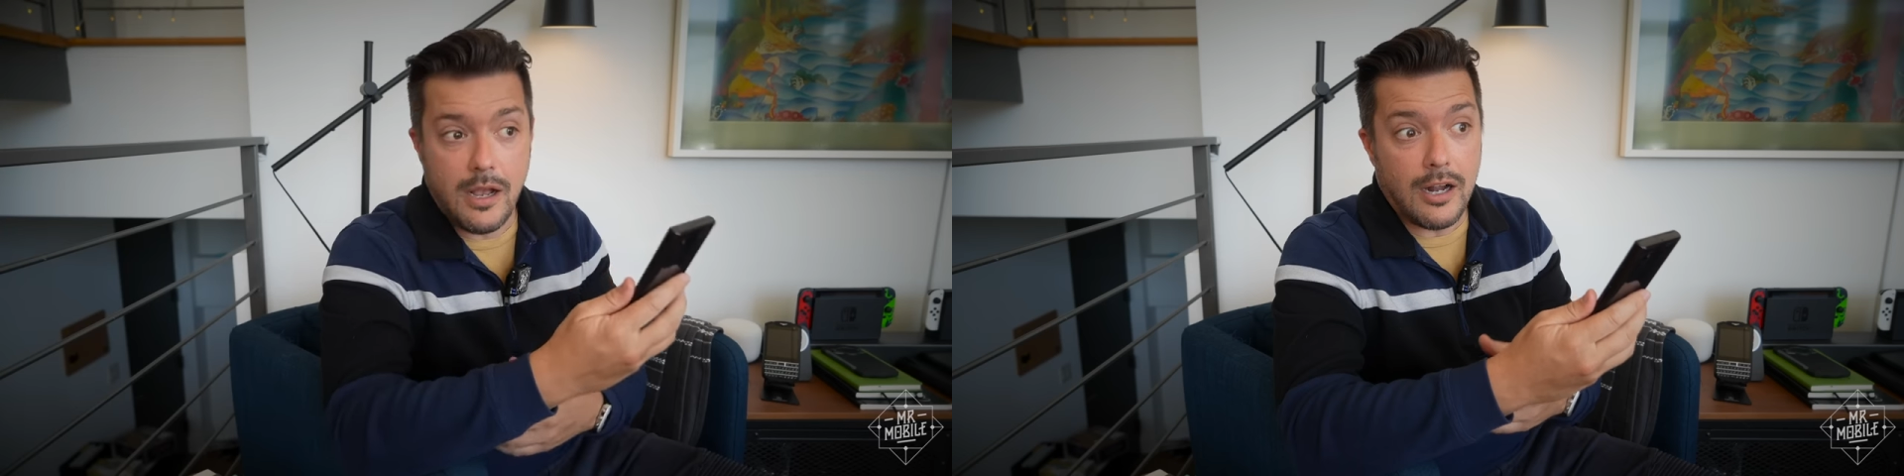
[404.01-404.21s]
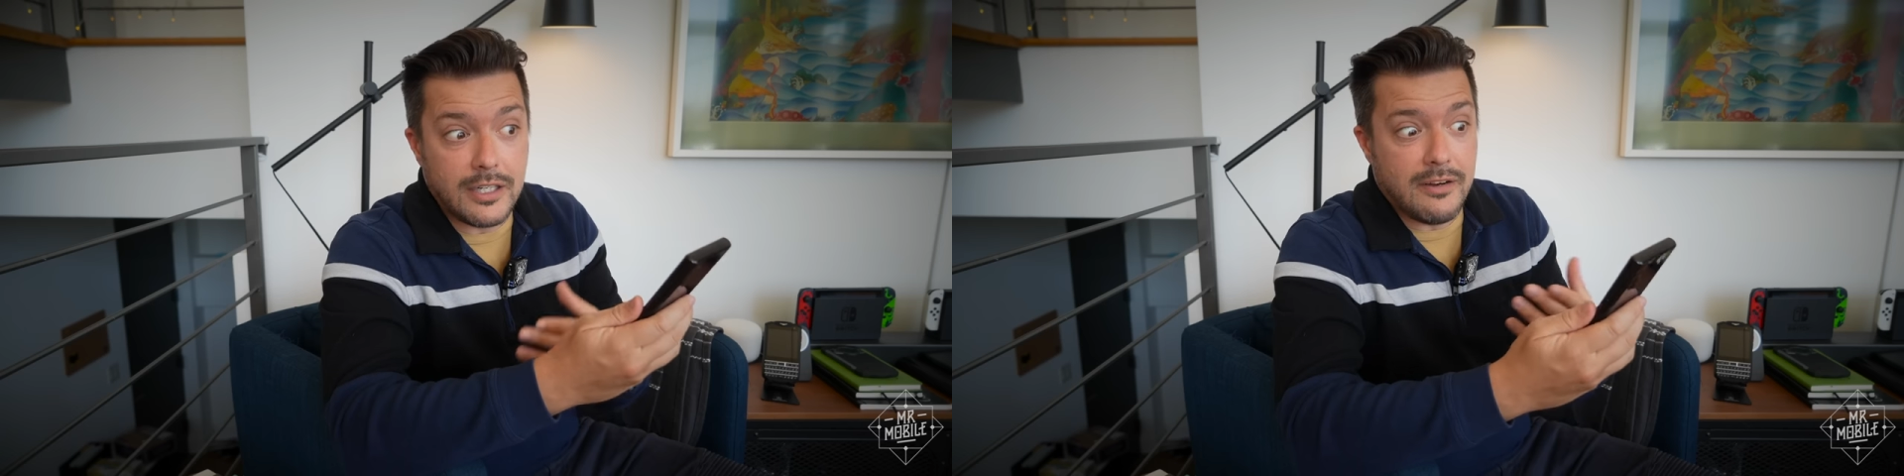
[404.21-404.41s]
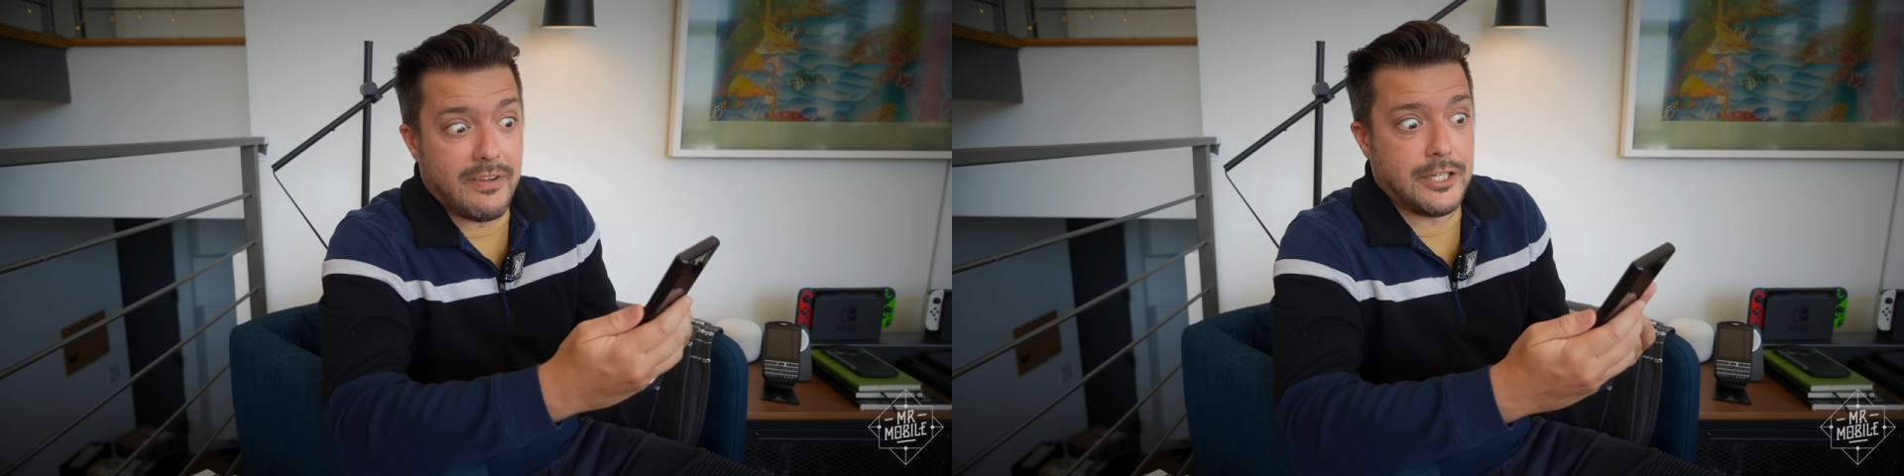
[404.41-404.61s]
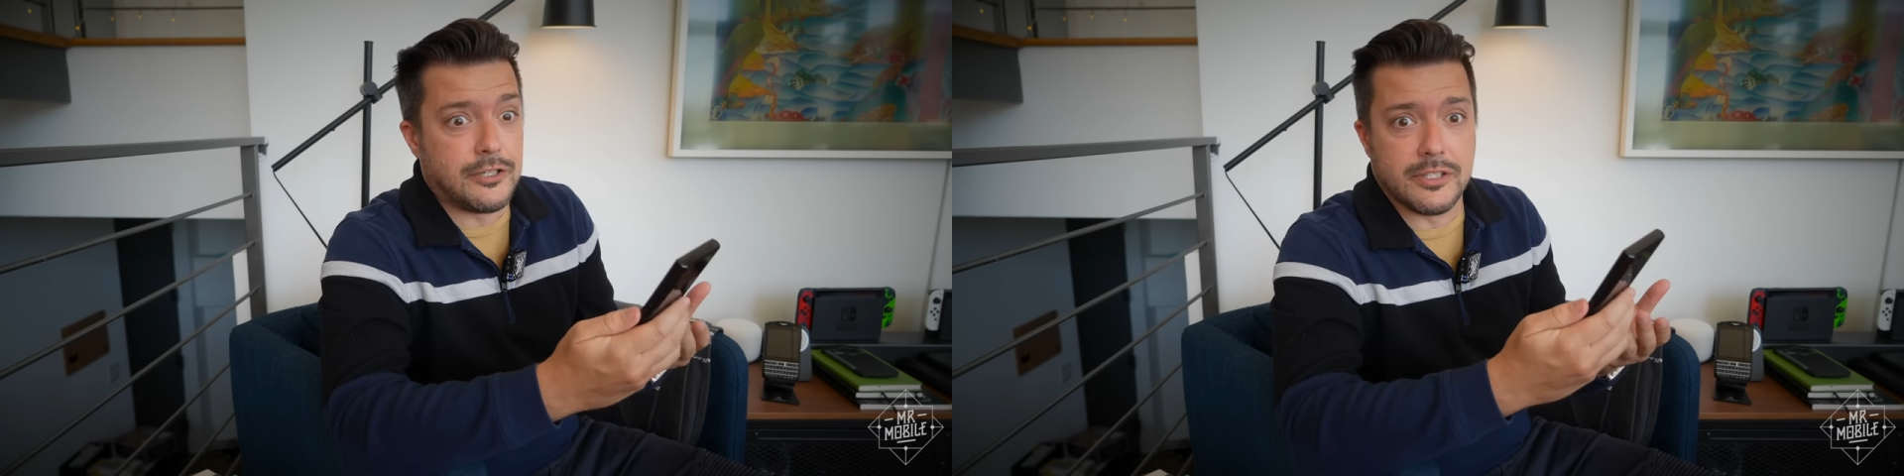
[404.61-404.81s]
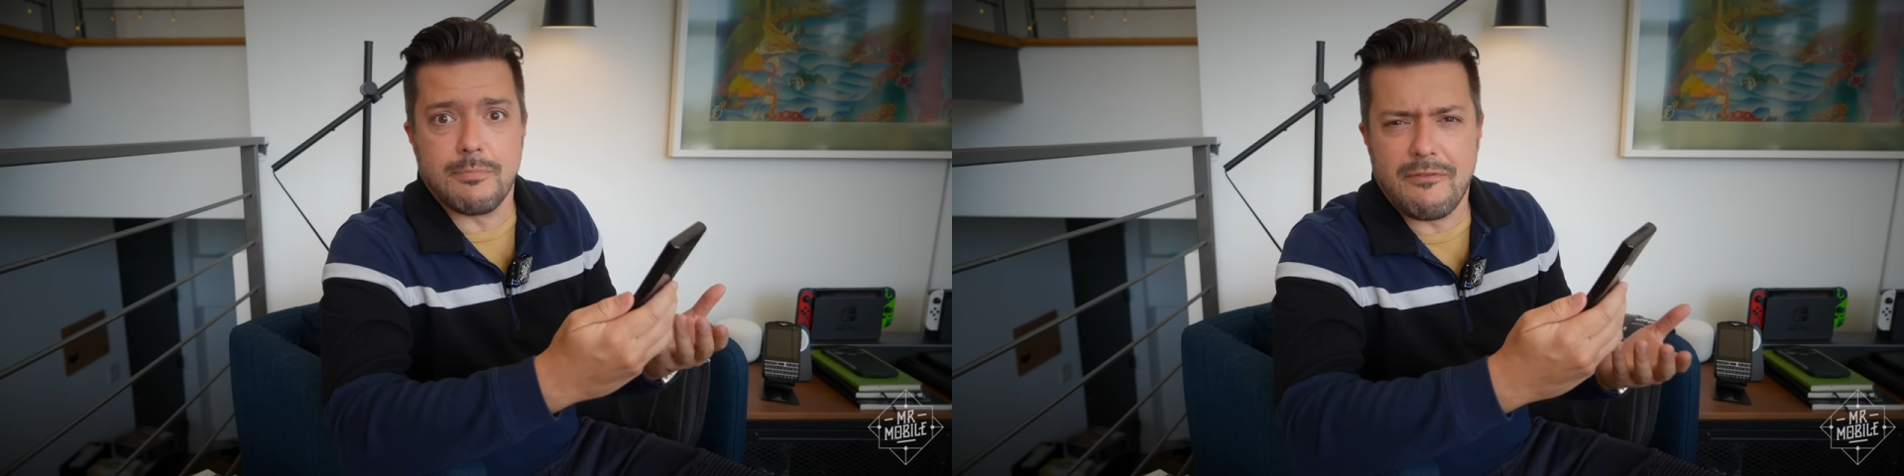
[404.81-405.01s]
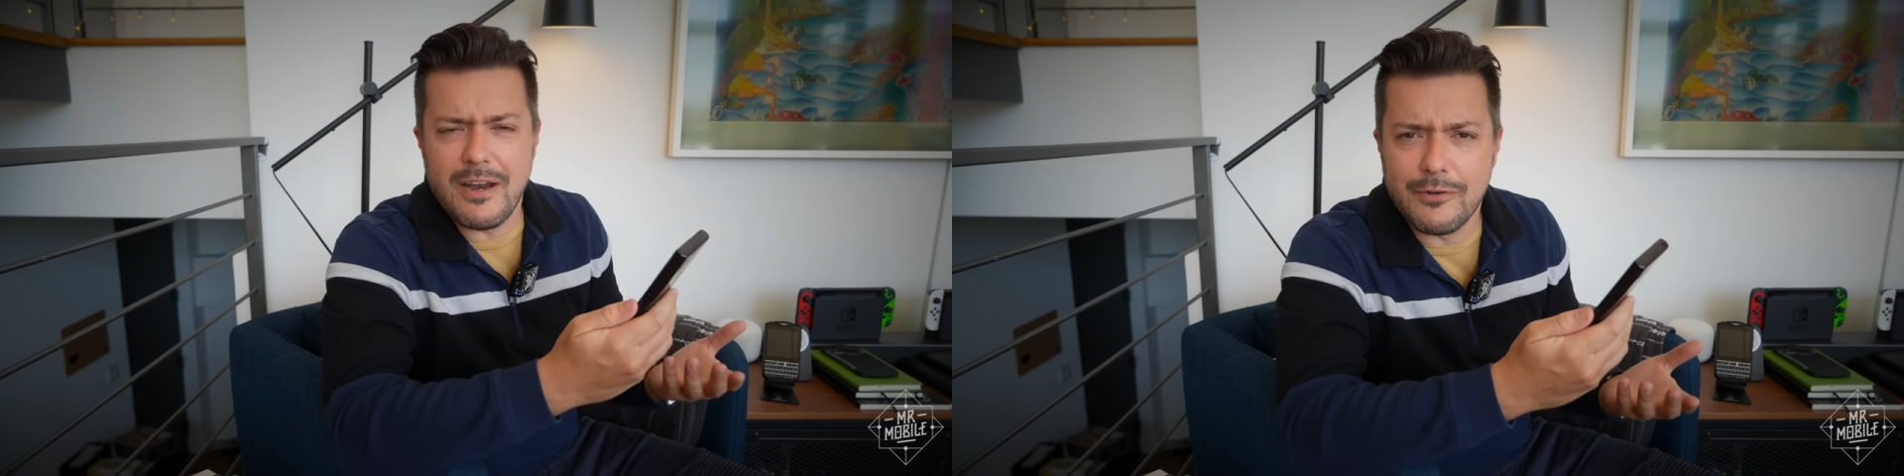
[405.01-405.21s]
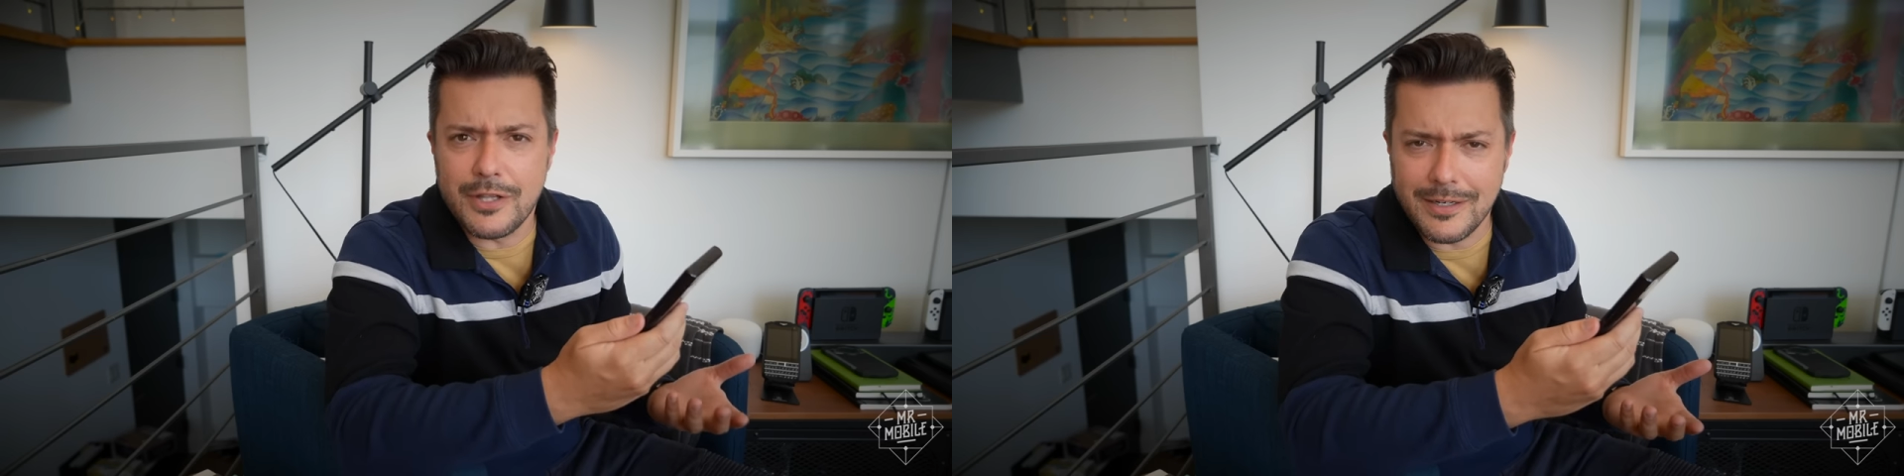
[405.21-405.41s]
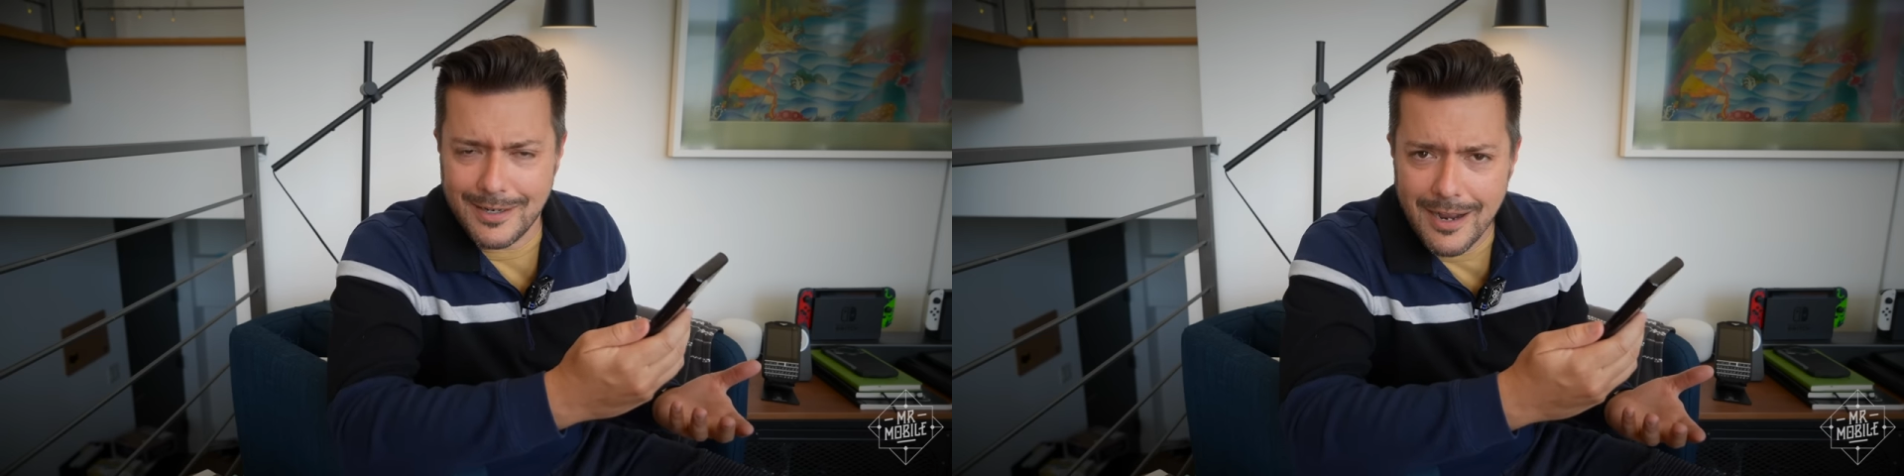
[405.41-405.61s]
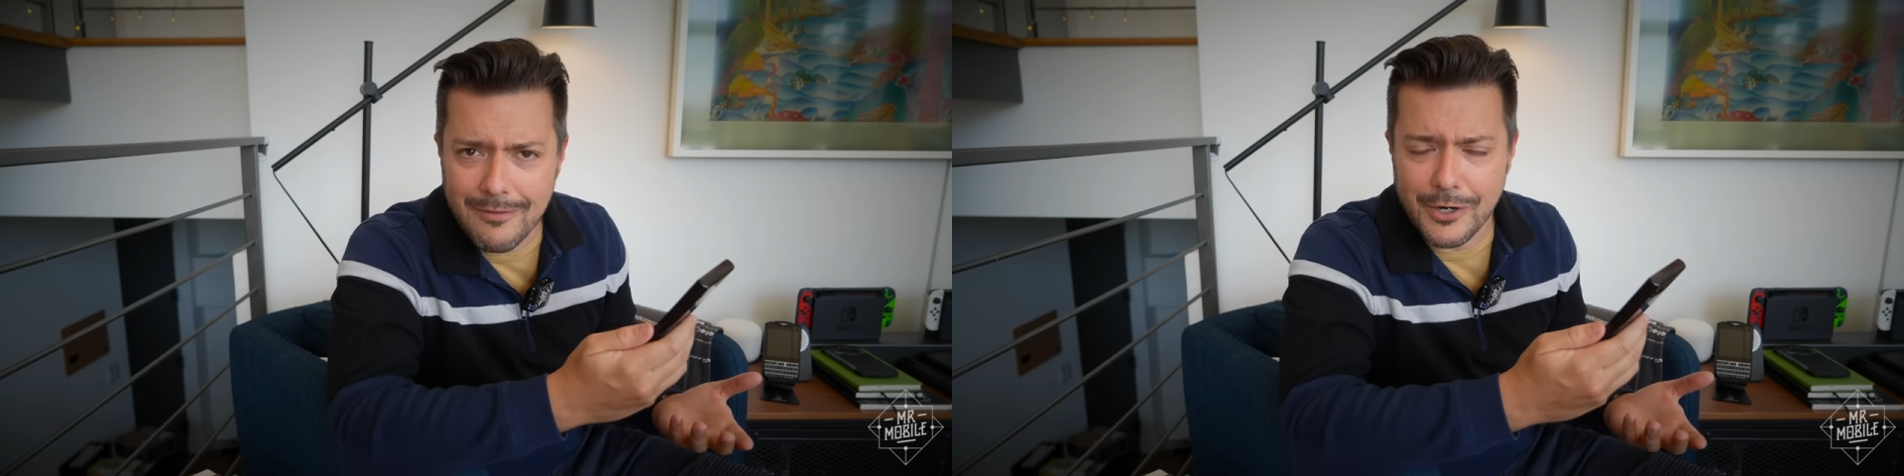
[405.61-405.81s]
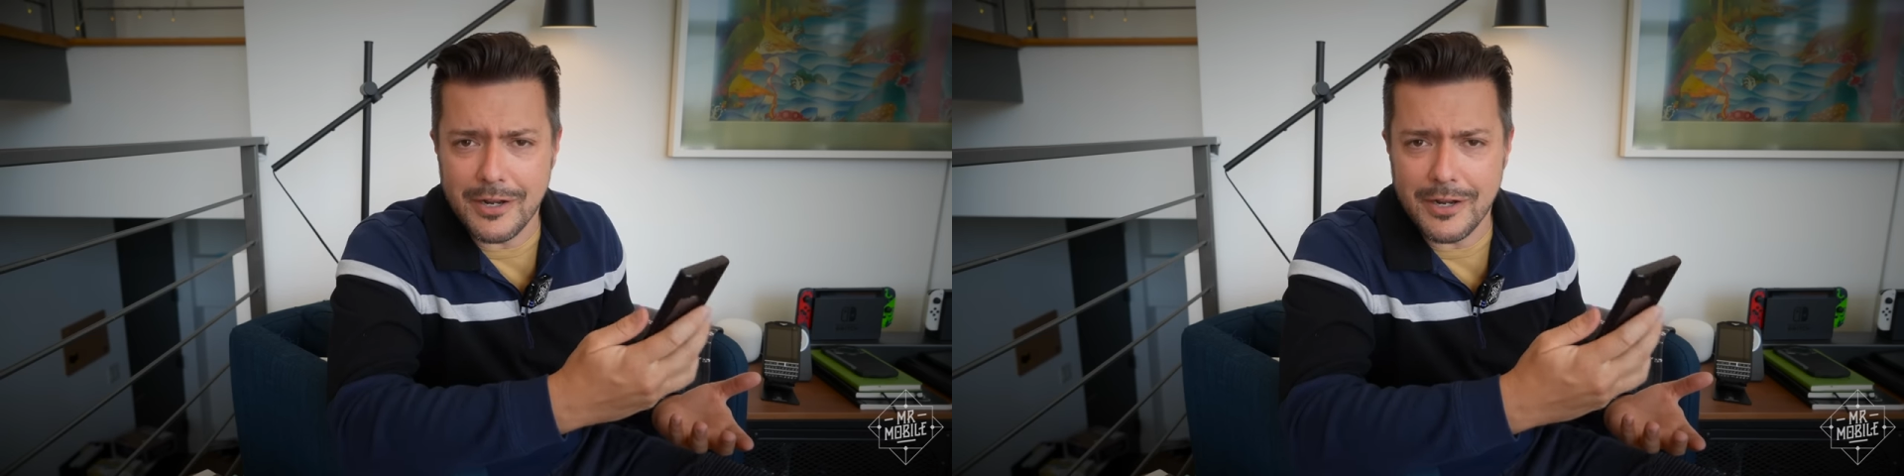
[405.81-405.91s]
Unconventional is my favorite thing to cover.